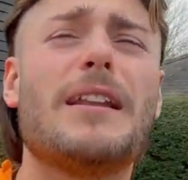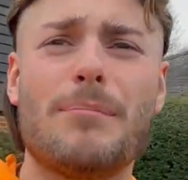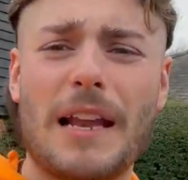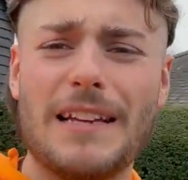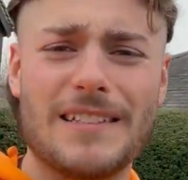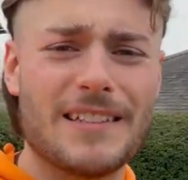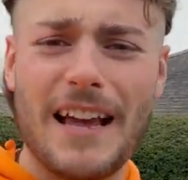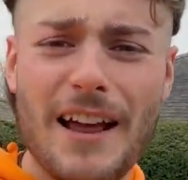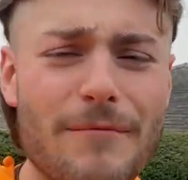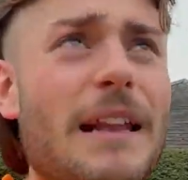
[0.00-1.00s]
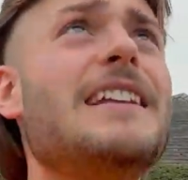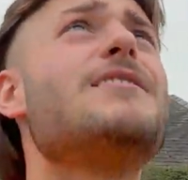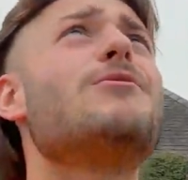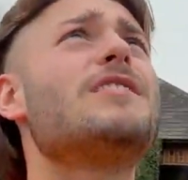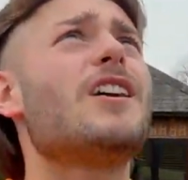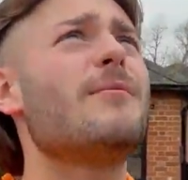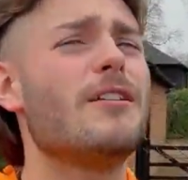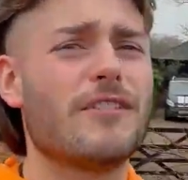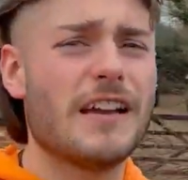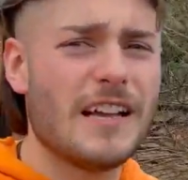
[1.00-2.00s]
planes all the time
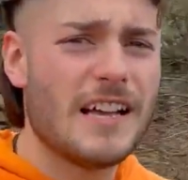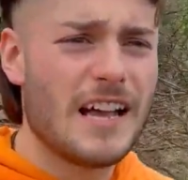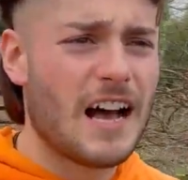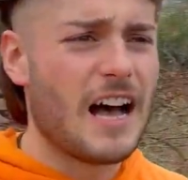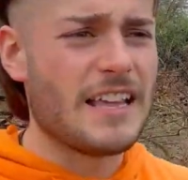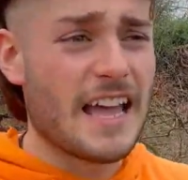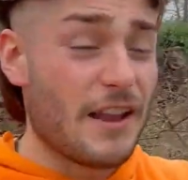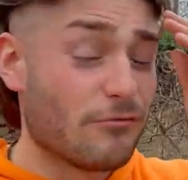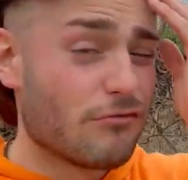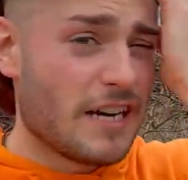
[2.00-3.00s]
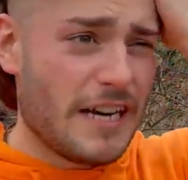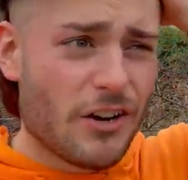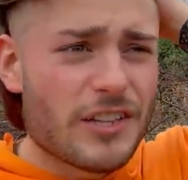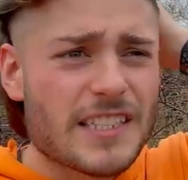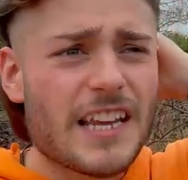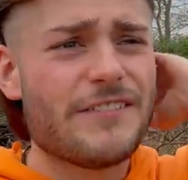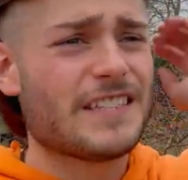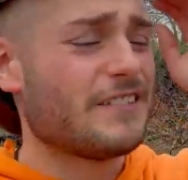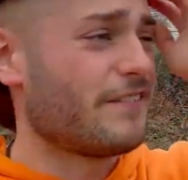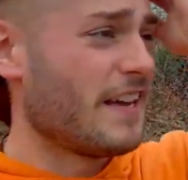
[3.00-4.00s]
over it. Yeah, really not the
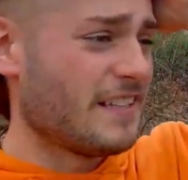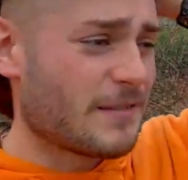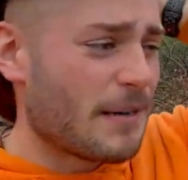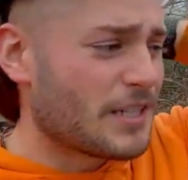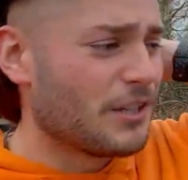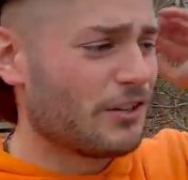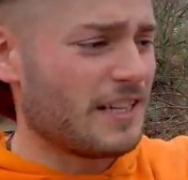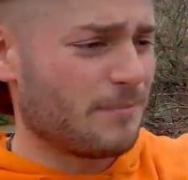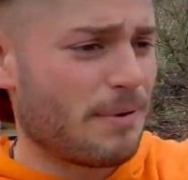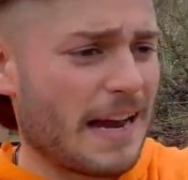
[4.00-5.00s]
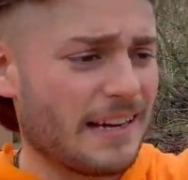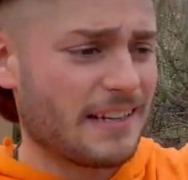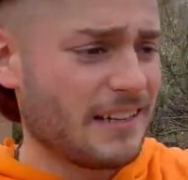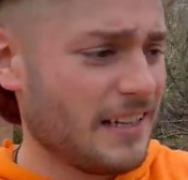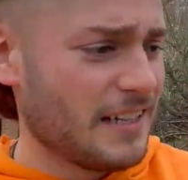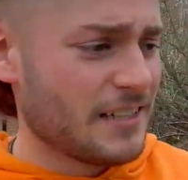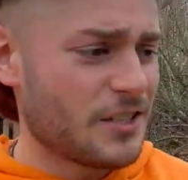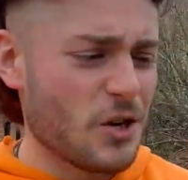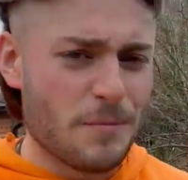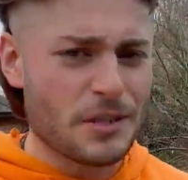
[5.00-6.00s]
safest of things, especially on this bank.
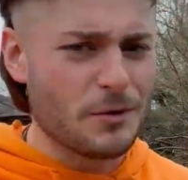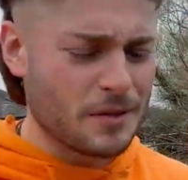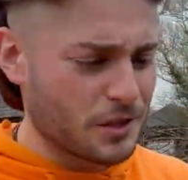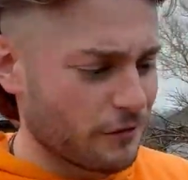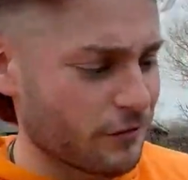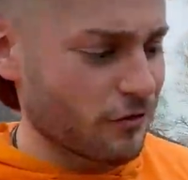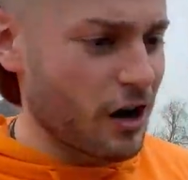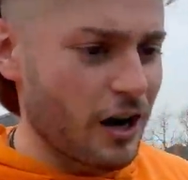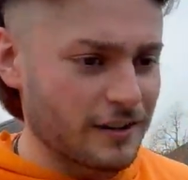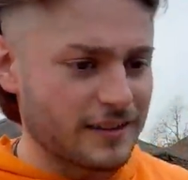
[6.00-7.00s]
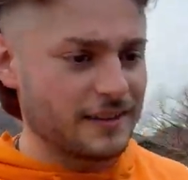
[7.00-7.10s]
Super soft grass.